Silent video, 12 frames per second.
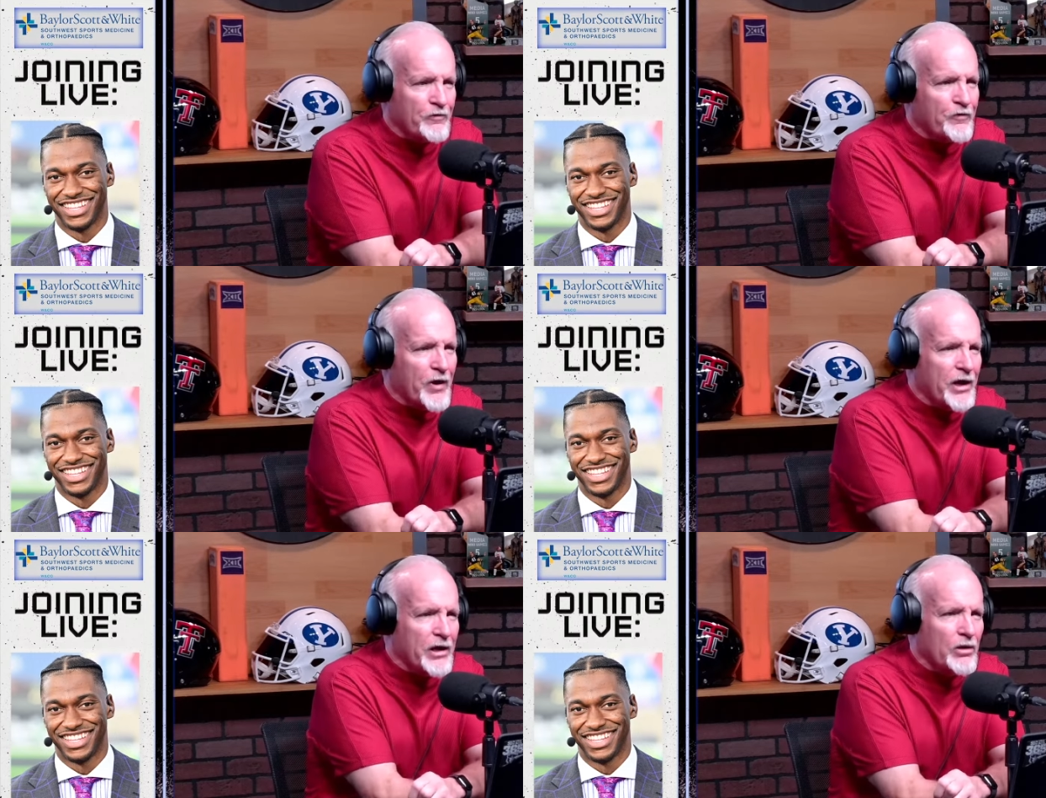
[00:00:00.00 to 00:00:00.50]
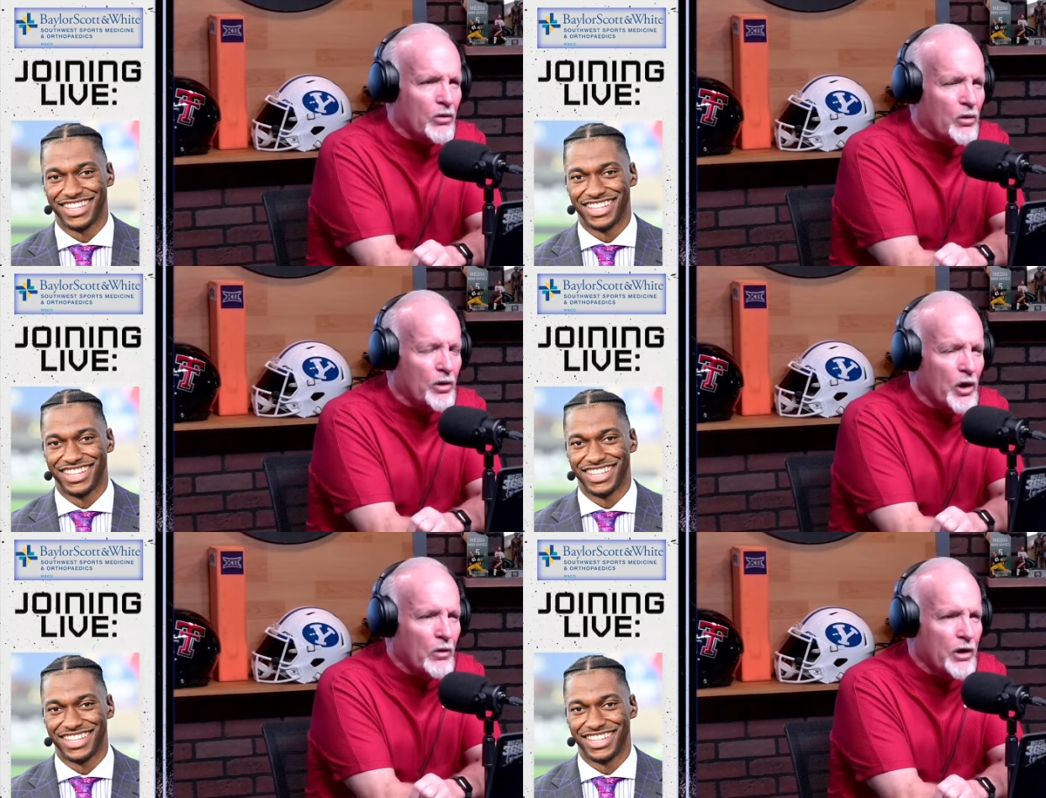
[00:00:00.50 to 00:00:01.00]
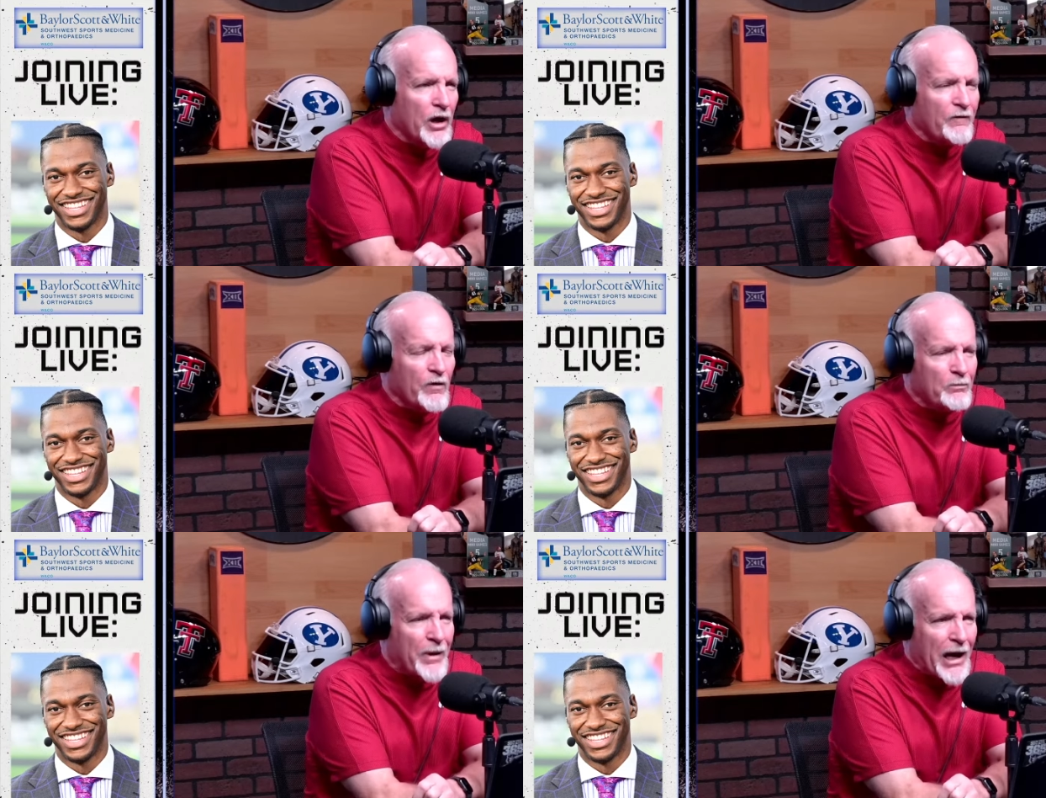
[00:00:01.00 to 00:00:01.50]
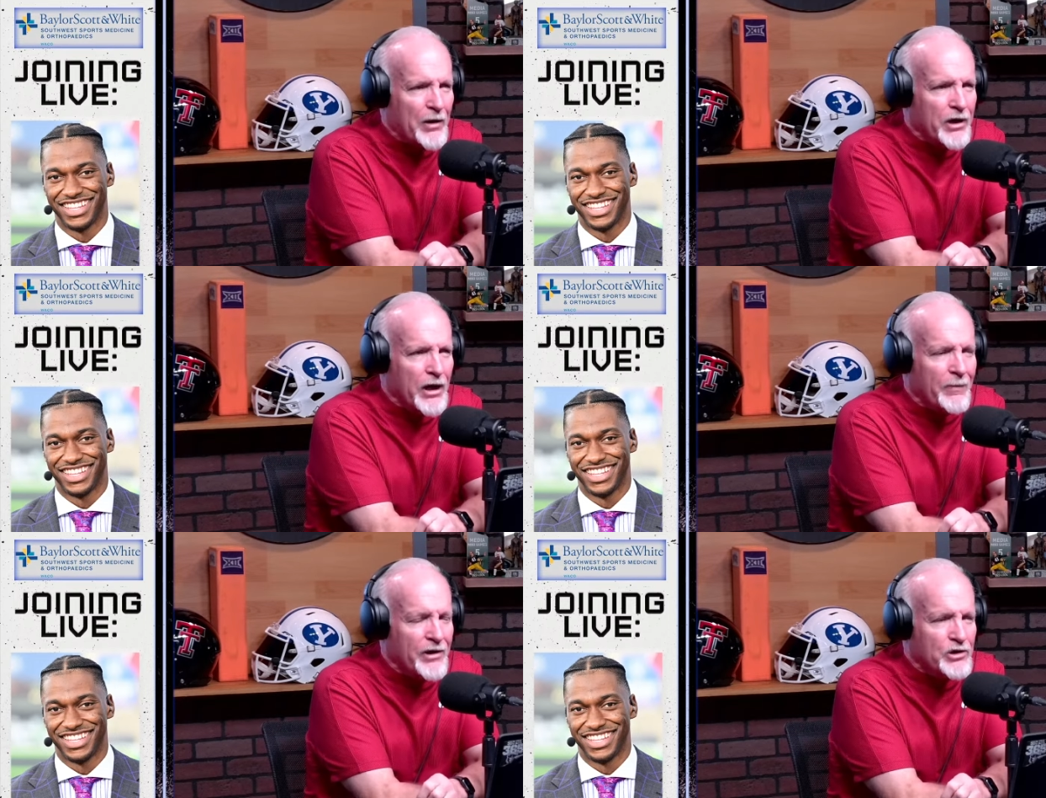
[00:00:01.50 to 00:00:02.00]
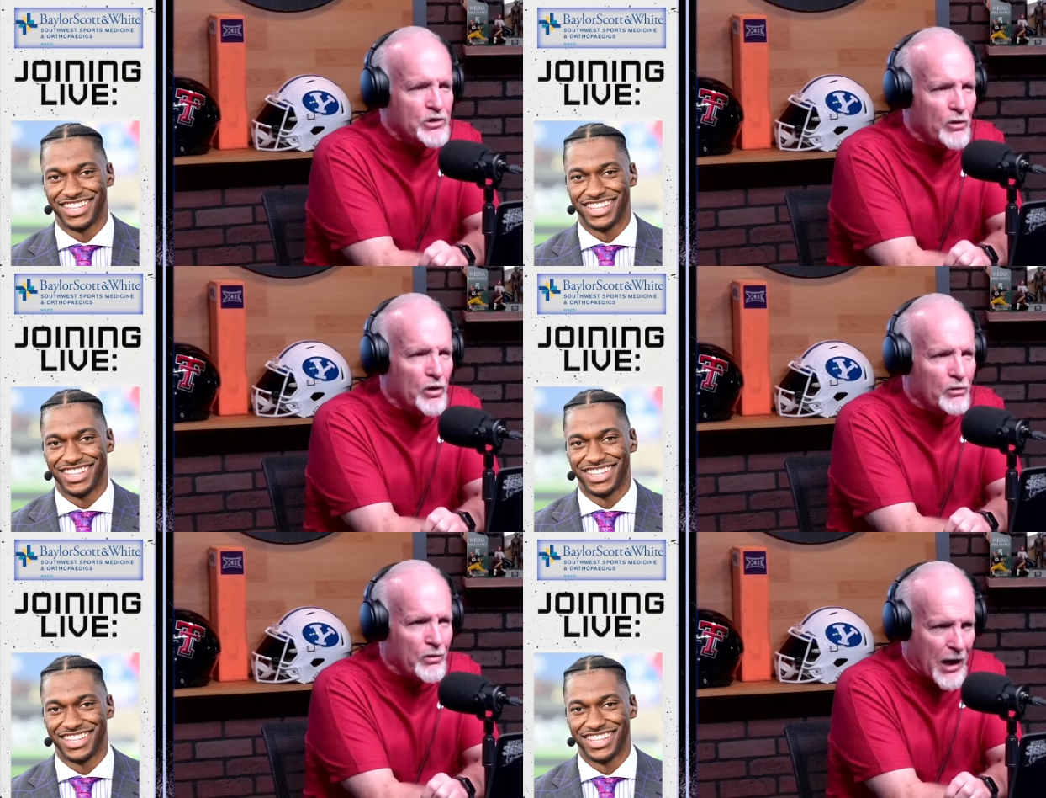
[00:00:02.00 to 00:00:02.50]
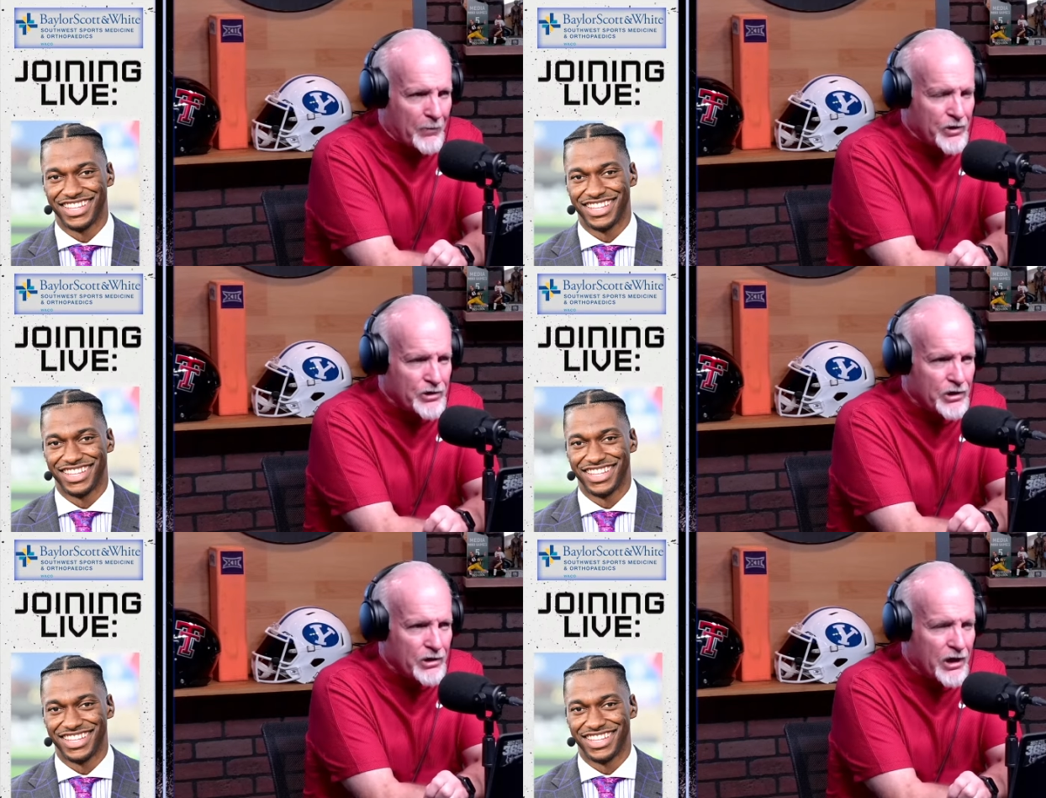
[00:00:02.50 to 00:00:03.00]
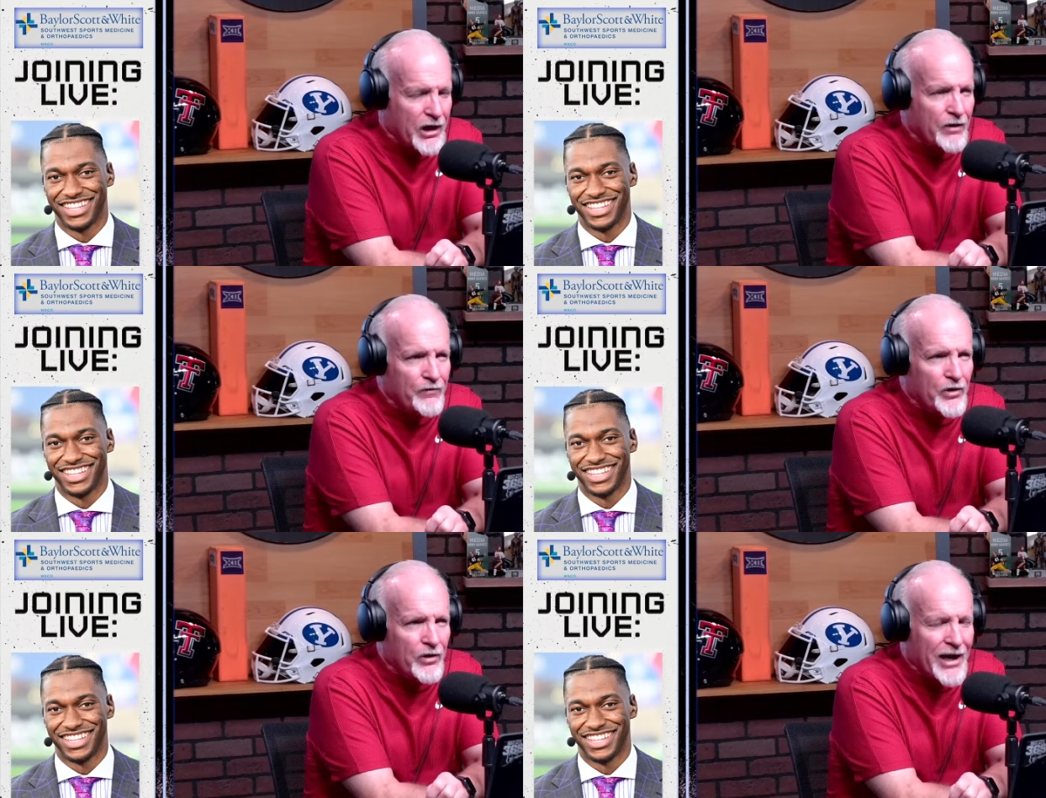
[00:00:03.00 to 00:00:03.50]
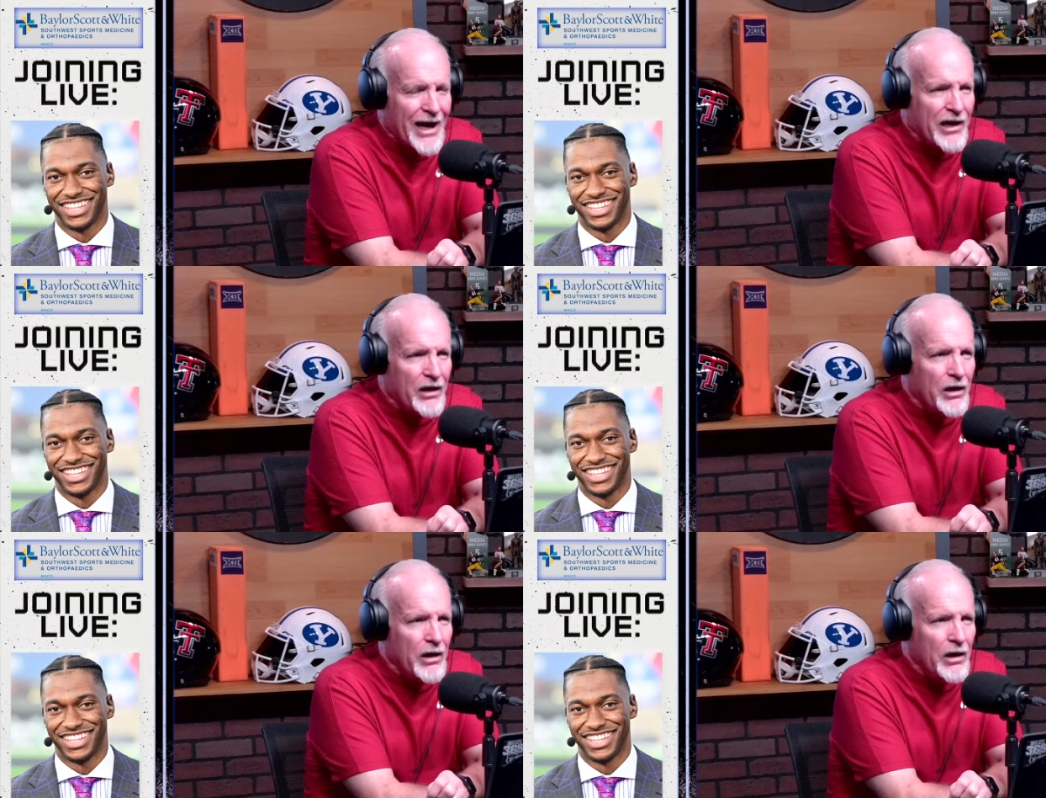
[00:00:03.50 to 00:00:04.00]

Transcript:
Speaker 1: Finn or know enough about him and Sawyer Robertson to give your kind of